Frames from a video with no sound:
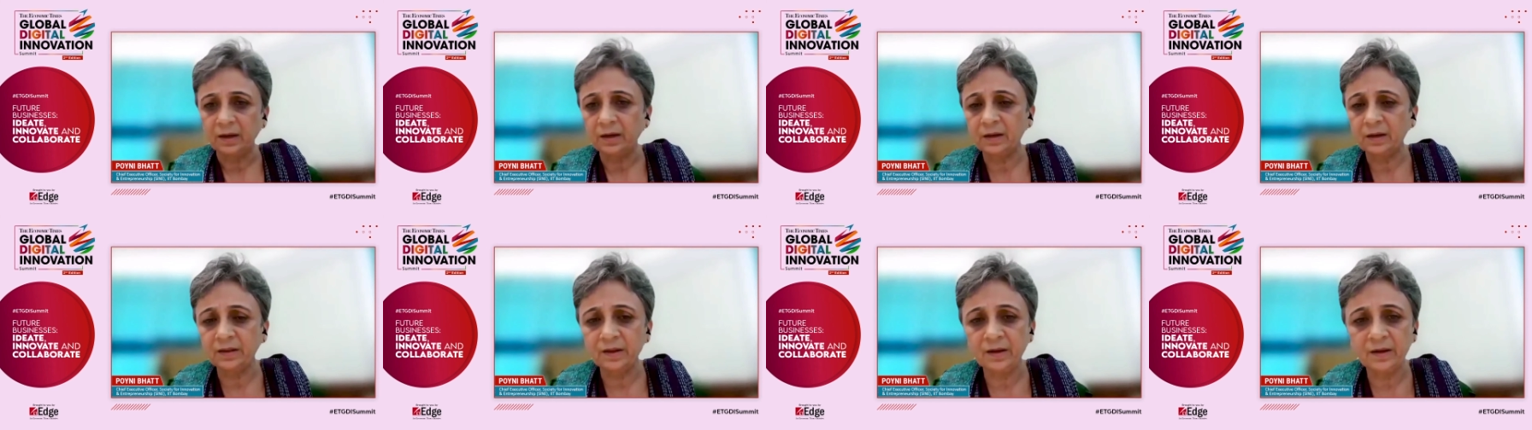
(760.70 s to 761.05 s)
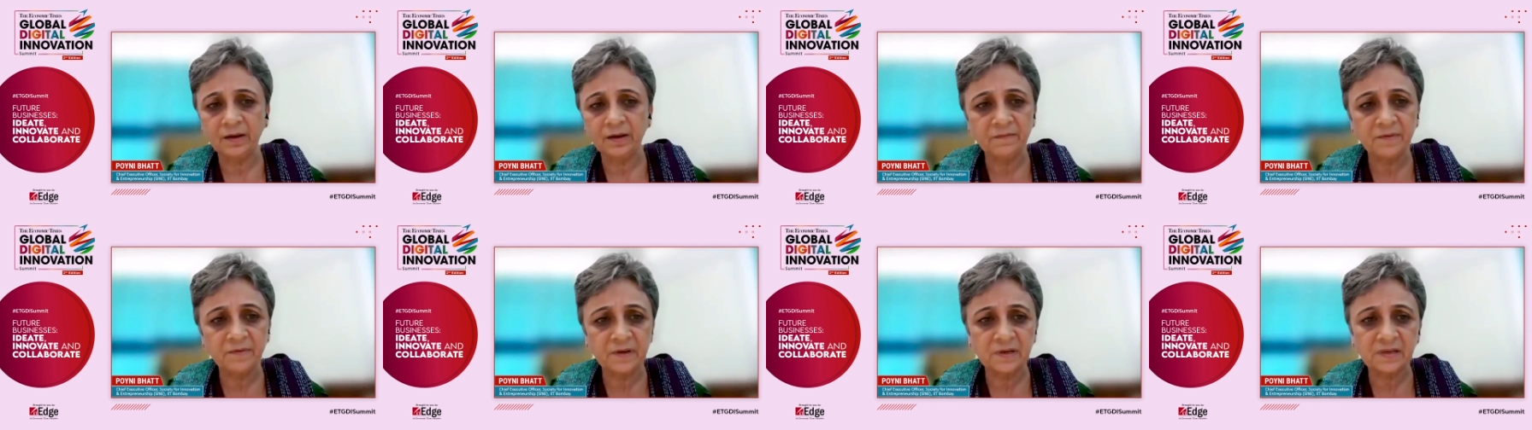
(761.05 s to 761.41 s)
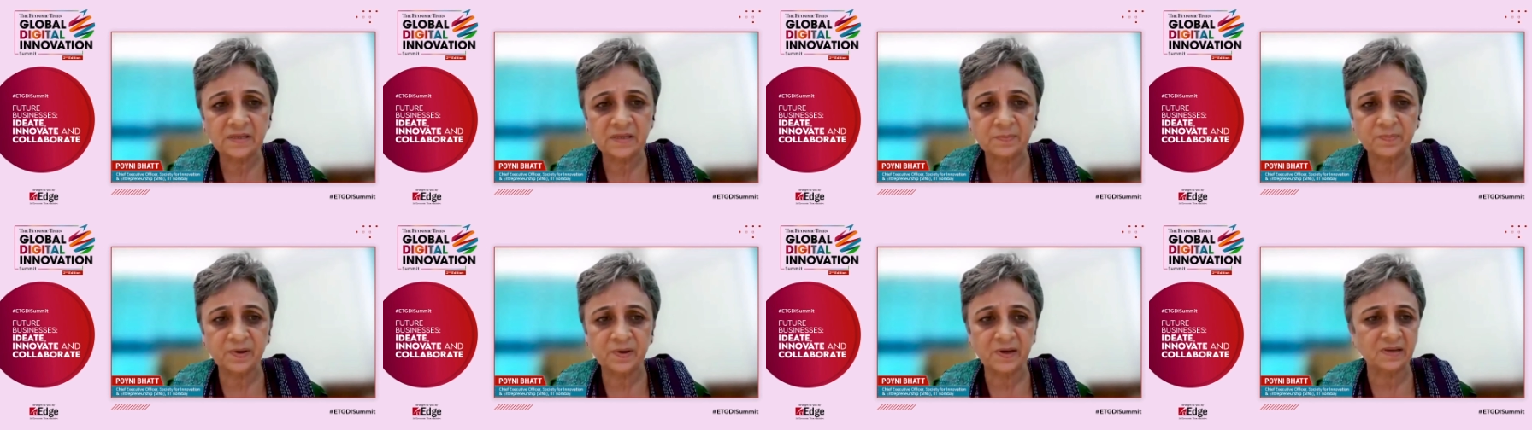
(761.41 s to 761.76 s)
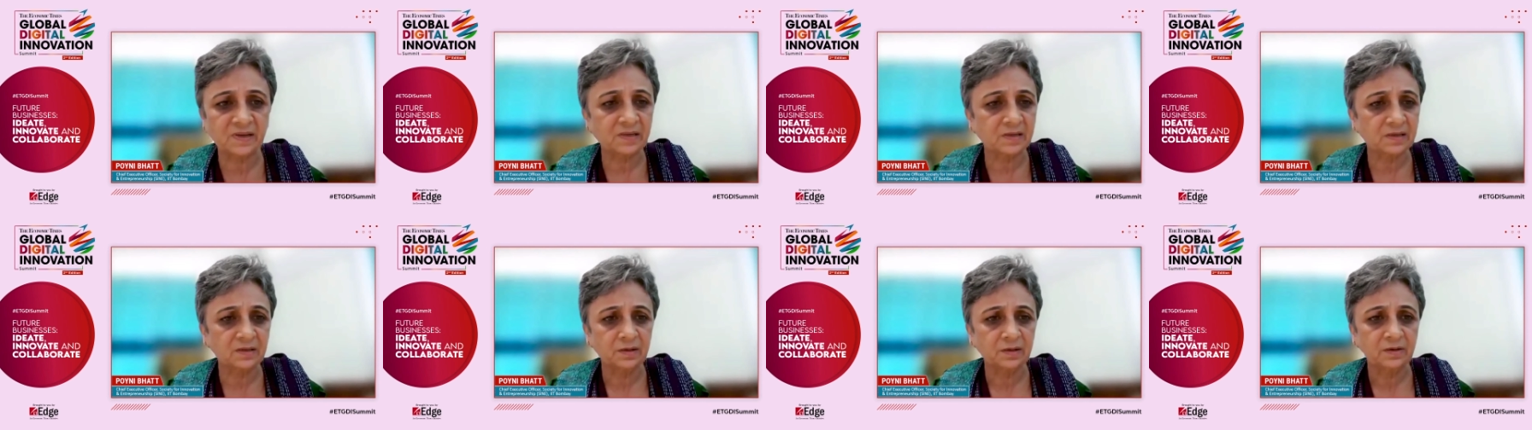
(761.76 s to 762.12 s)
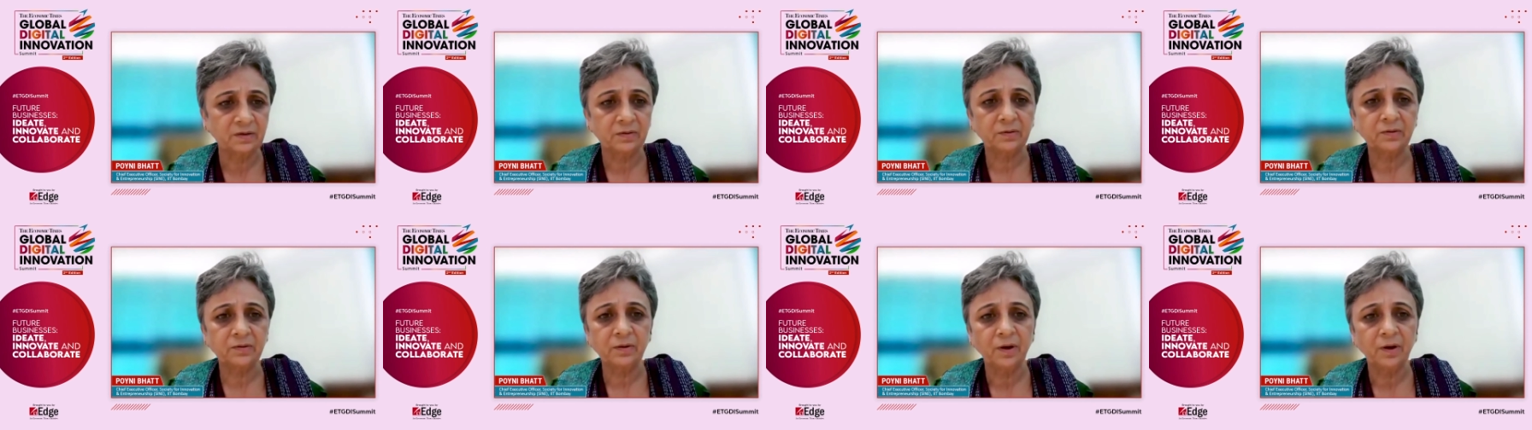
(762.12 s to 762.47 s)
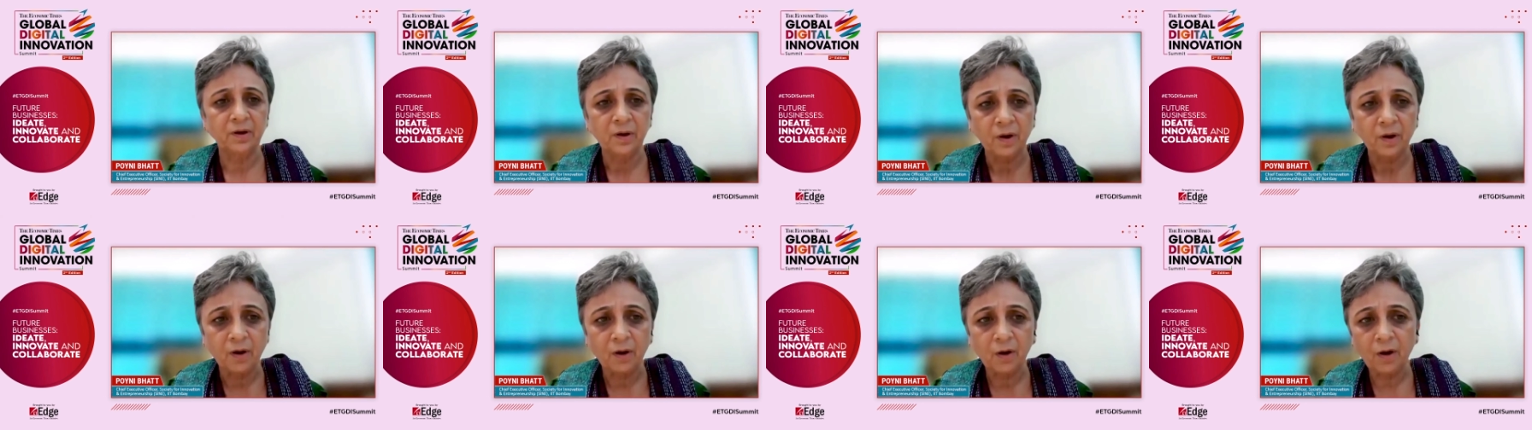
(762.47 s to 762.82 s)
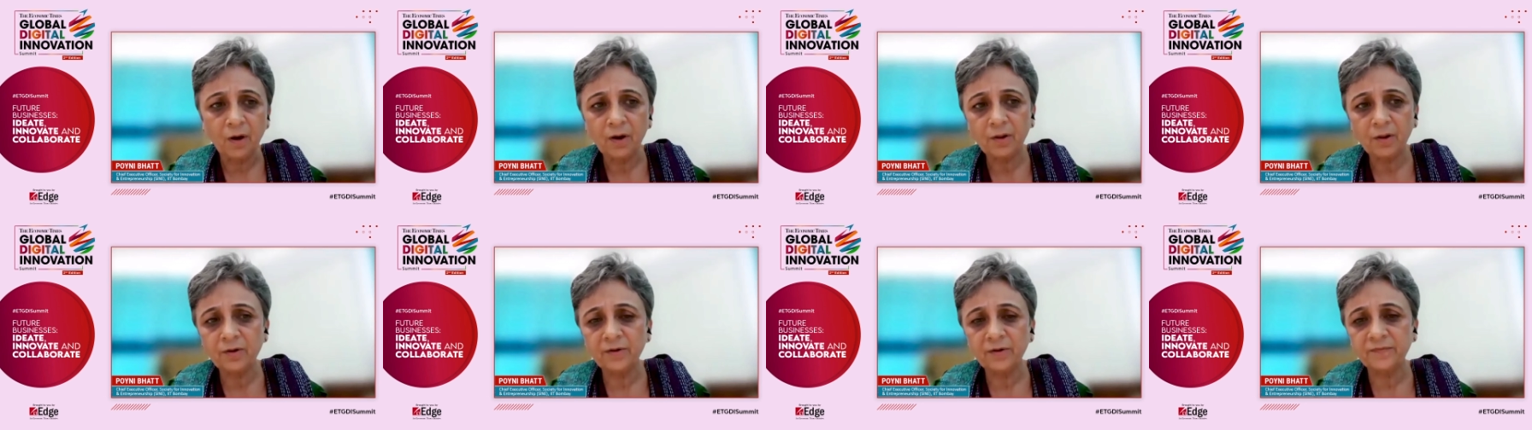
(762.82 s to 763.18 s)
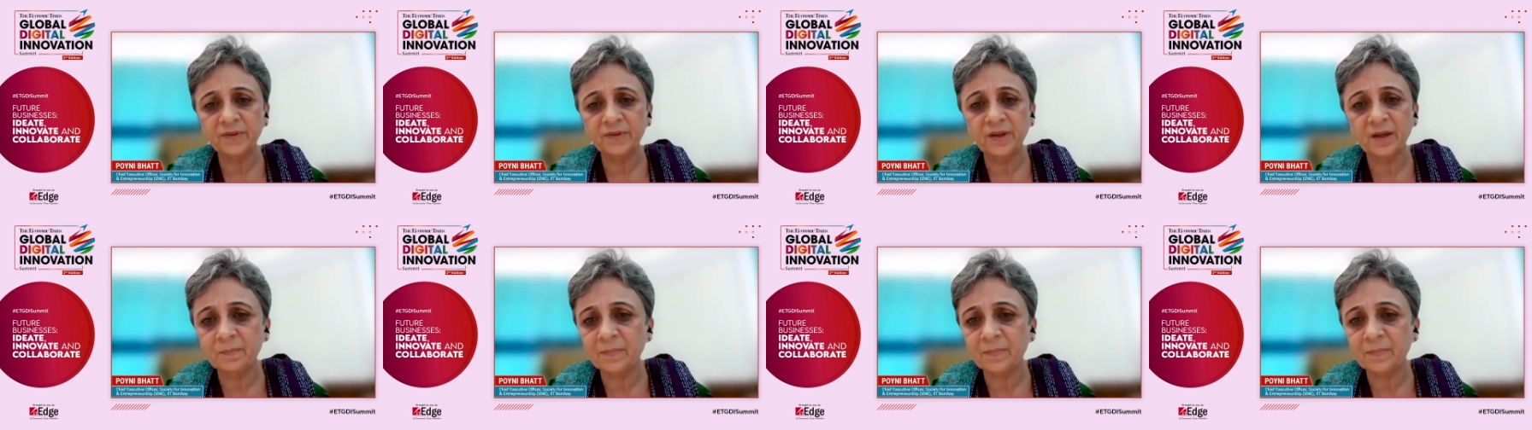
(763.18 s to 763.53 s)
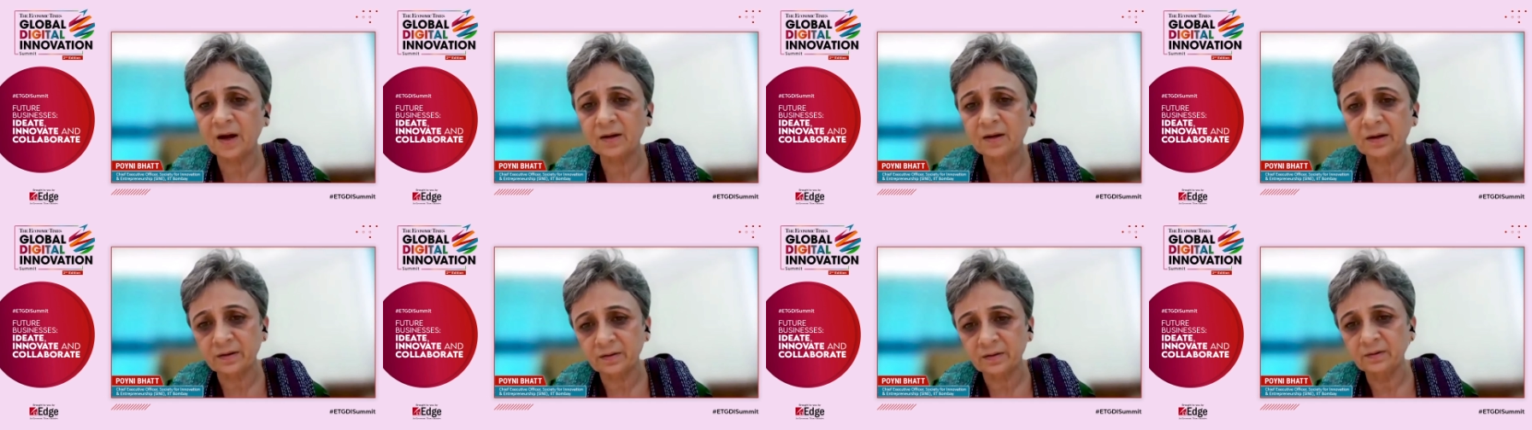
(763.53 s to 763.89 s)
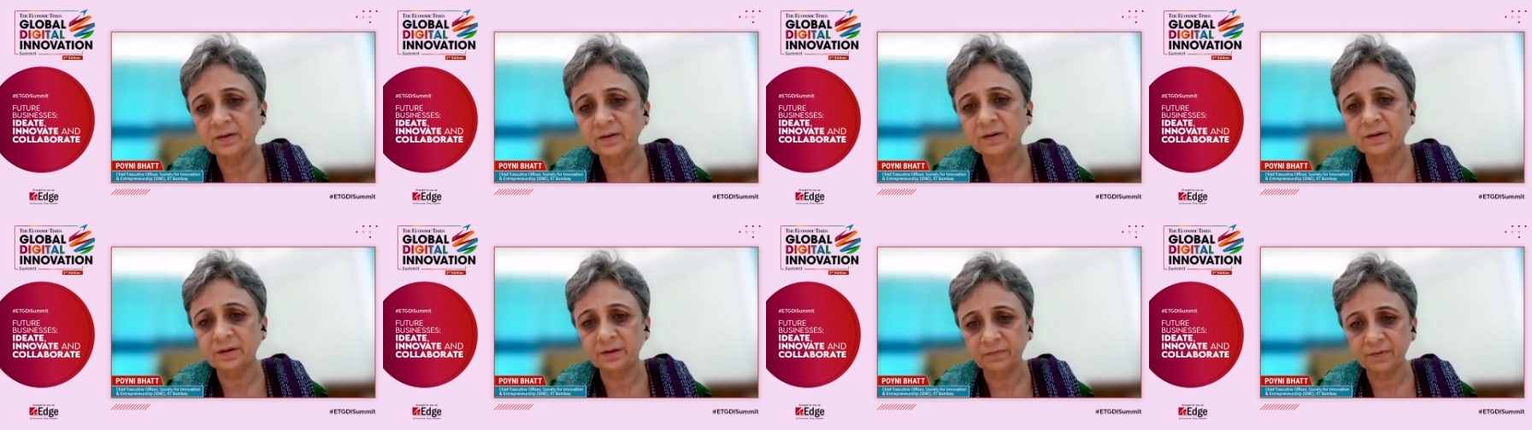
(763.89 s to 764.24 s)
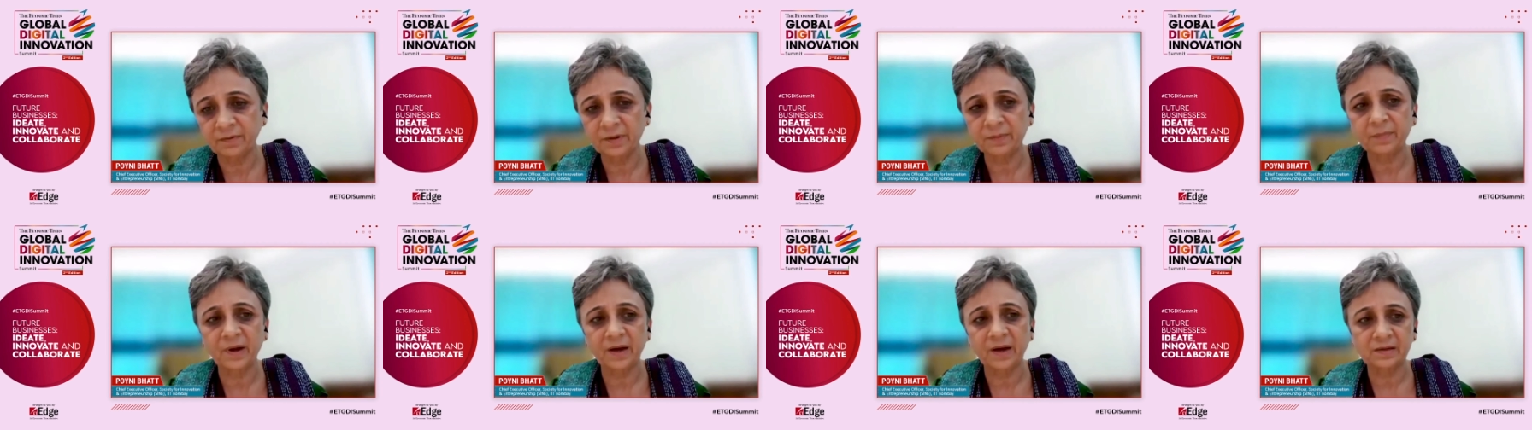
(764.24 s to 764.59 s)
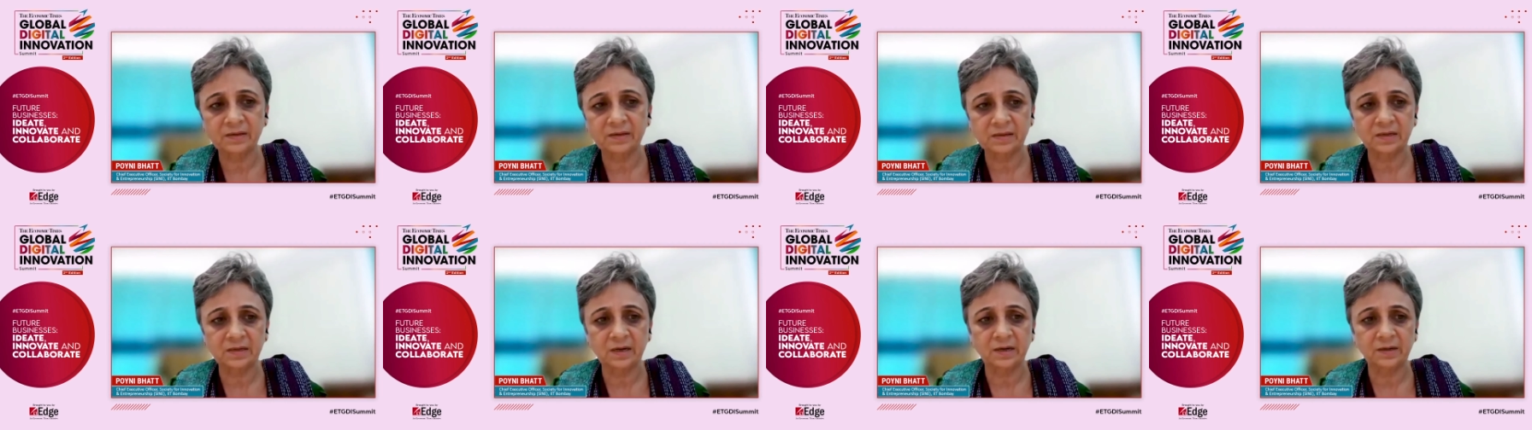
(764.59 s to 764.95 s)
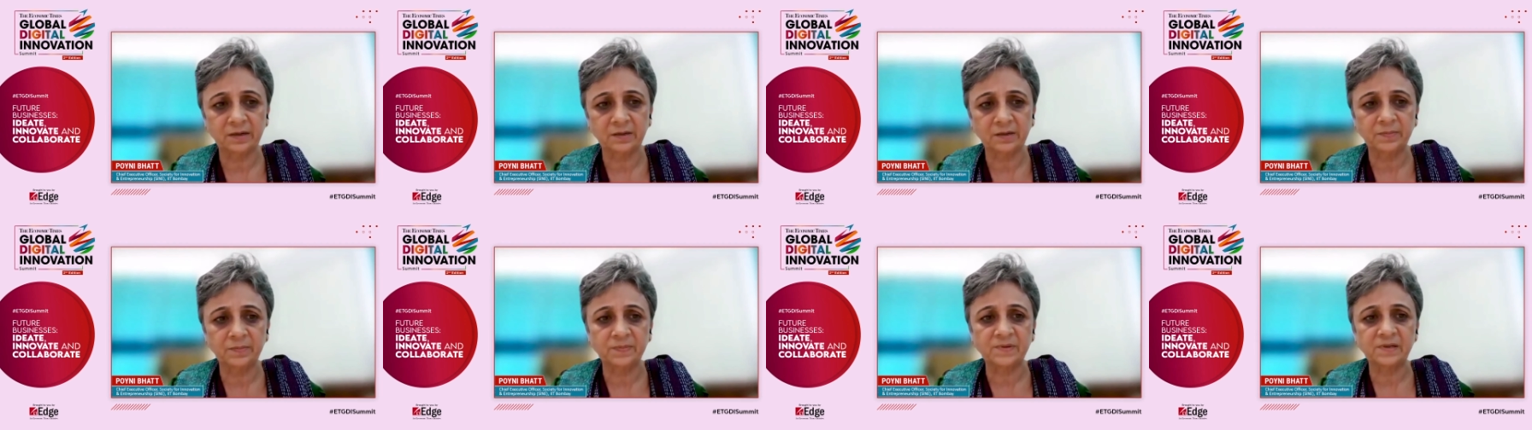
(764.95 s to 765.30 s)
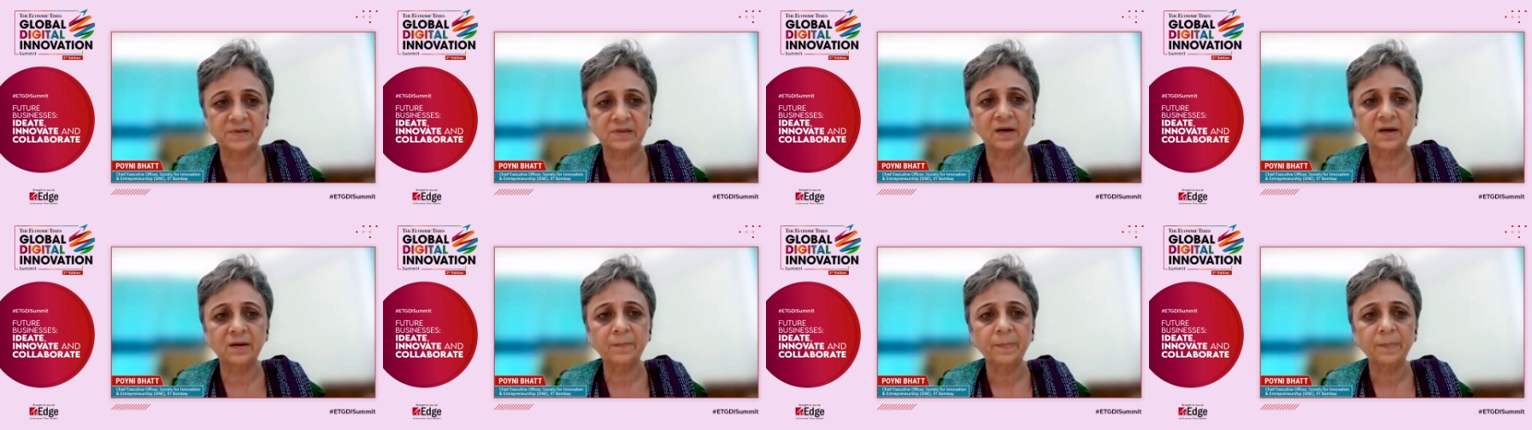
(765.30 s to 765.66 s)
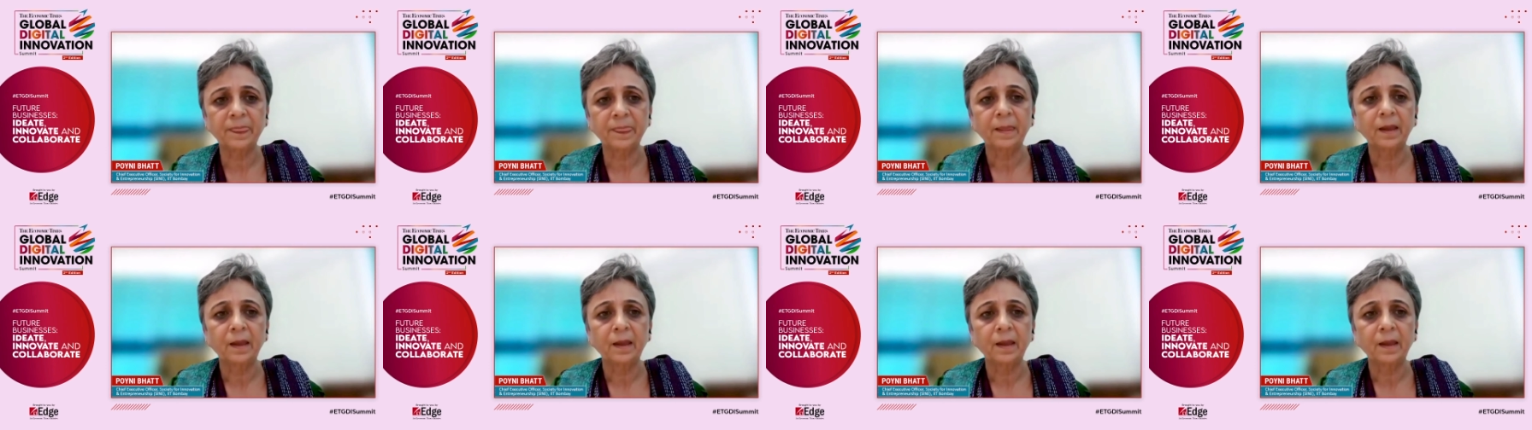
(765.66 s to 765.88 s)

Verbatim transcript: in EV space, you know, all of them are driven by startups. Yeah.